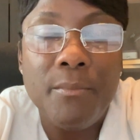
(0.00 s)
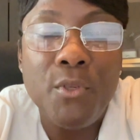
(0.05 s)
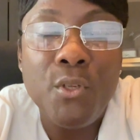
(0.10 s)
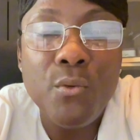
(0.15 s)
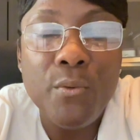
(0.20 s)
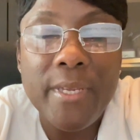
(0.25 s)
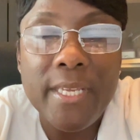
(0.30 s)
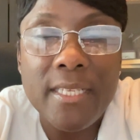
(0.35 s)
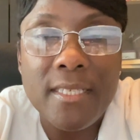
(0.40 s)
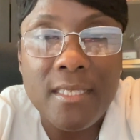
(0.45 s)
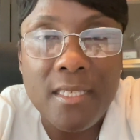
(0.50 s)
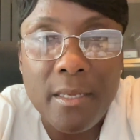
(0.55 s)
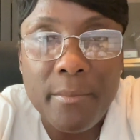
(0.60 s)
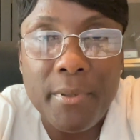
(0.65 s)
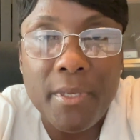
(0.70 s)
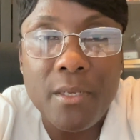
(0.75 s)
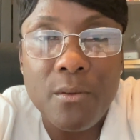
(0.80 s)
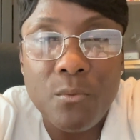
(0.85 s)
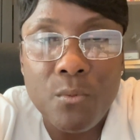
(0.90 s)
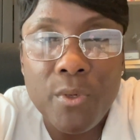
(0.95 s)

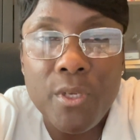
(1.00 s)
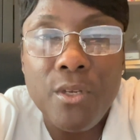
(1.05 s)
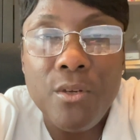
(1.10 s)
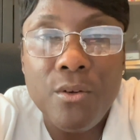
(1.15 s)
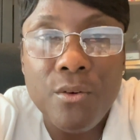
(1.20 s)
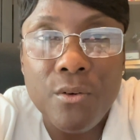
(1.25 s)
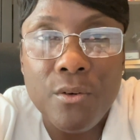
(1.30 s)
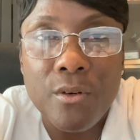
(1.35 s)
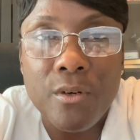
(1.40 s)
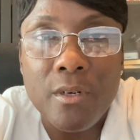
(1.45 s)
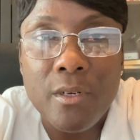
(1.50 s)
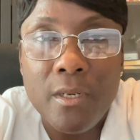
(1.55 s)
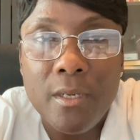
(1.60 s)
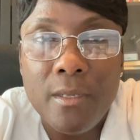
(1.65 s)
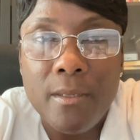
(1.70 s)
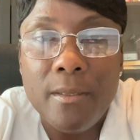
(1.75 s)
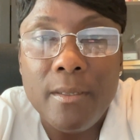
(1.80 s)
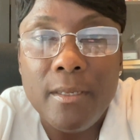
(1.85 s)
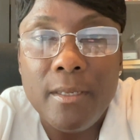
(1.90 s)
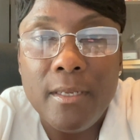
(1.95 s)
exhibit when you're
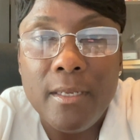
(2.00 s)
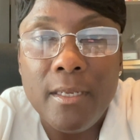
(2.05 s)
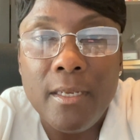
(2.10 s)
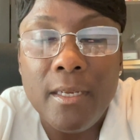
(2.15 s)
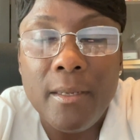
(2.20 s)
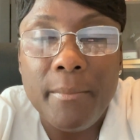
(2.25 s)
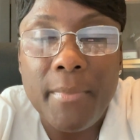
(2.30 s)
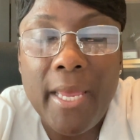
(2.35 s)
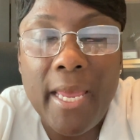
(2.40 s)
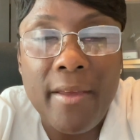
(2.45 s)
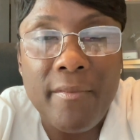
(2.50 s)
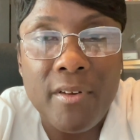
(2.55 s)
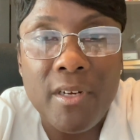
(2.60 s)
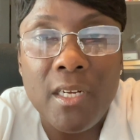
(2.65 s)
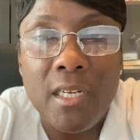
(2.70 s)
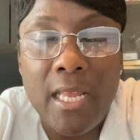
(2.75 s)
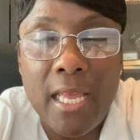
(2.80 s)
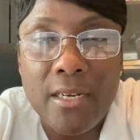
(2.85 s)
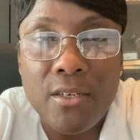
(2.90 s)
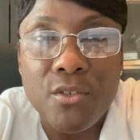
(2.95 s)
having a
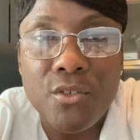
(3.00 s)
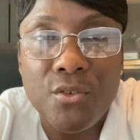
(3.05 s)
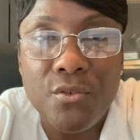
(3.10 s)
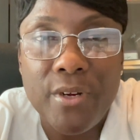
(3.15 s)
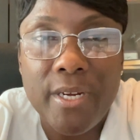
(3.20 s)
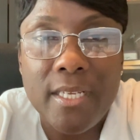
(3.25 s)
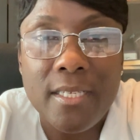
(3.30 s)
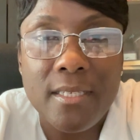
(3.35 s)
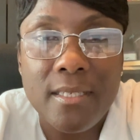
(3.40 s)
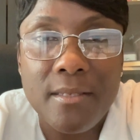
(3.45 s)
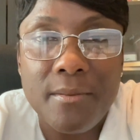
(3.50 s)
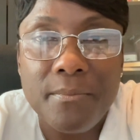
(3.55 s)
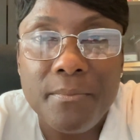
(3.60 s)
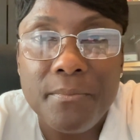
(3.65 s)
lot of stress?